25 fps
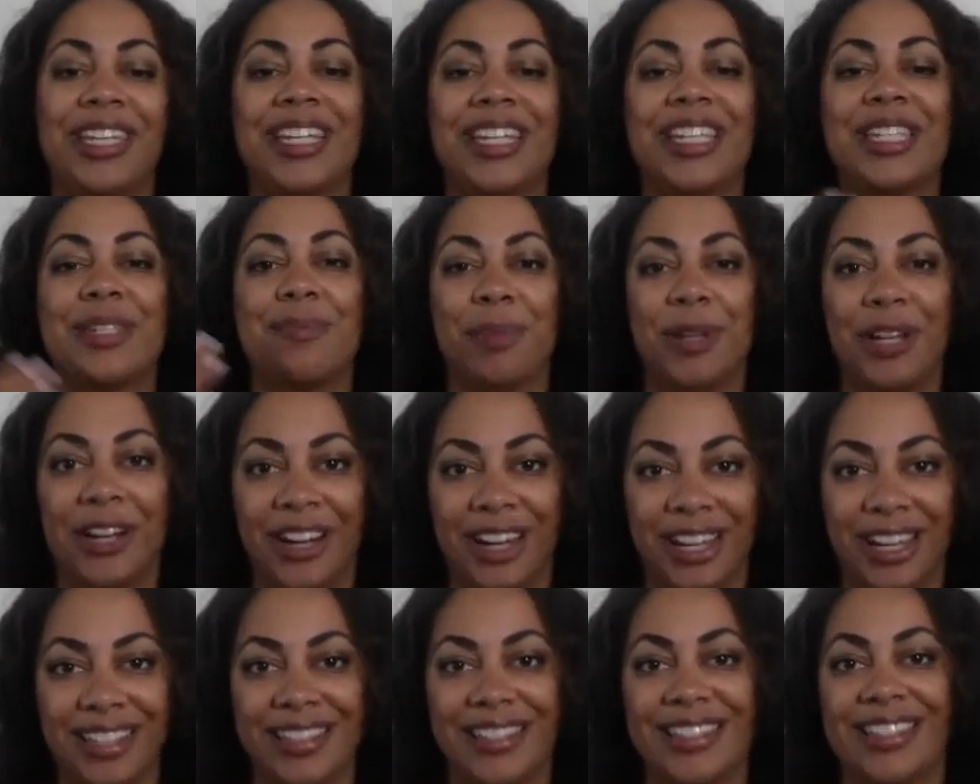the
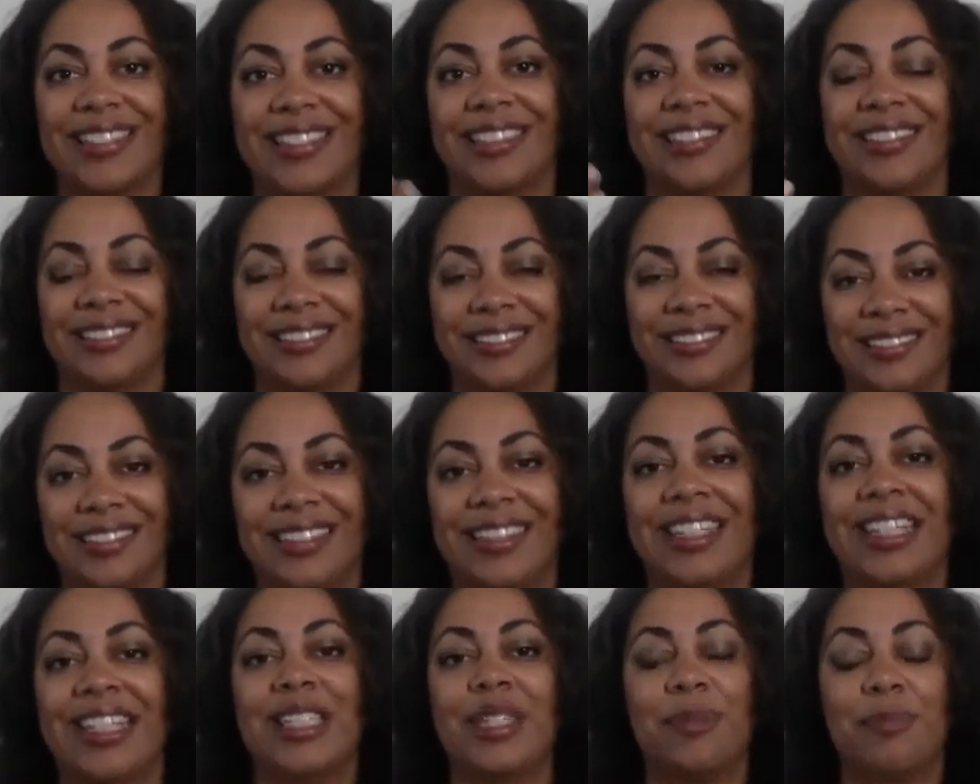
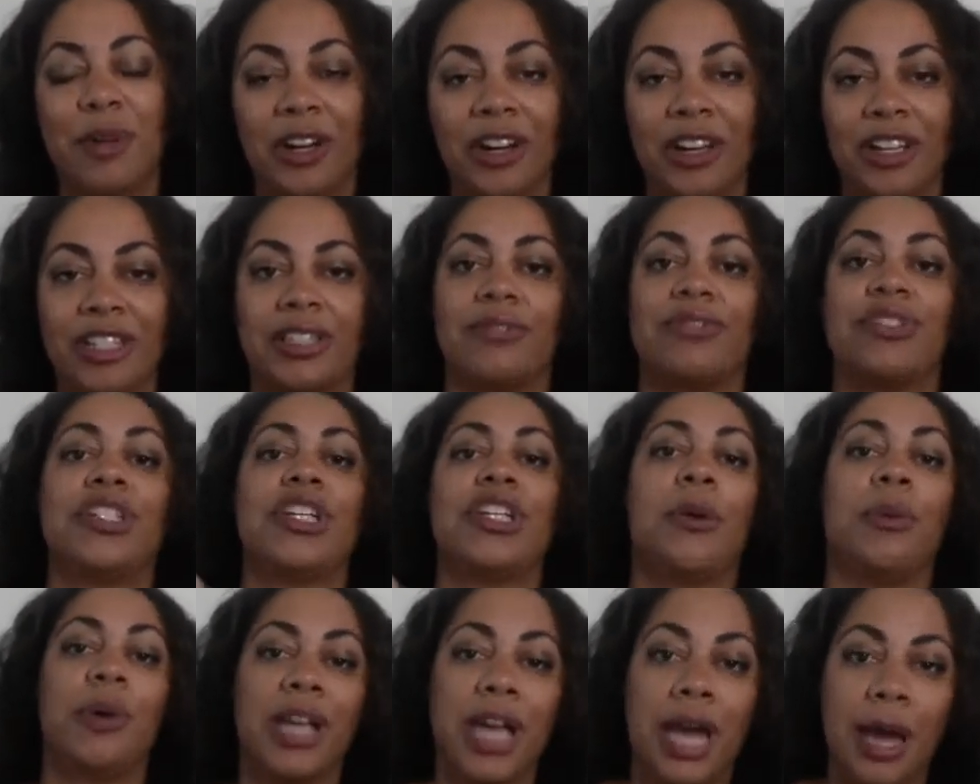experience of
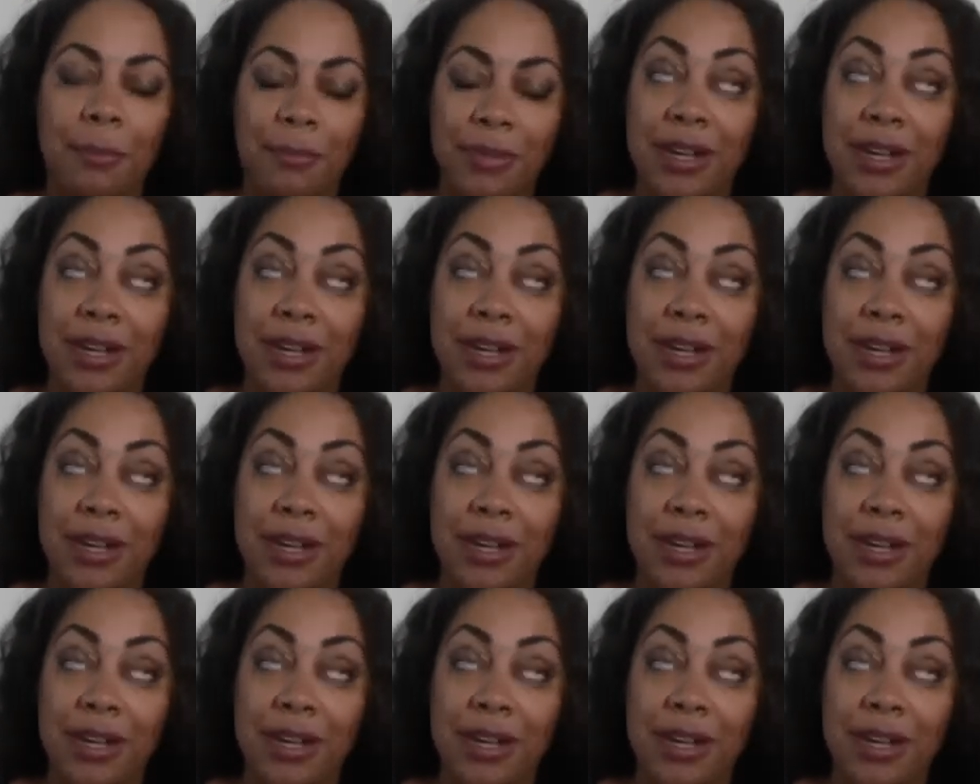showing up,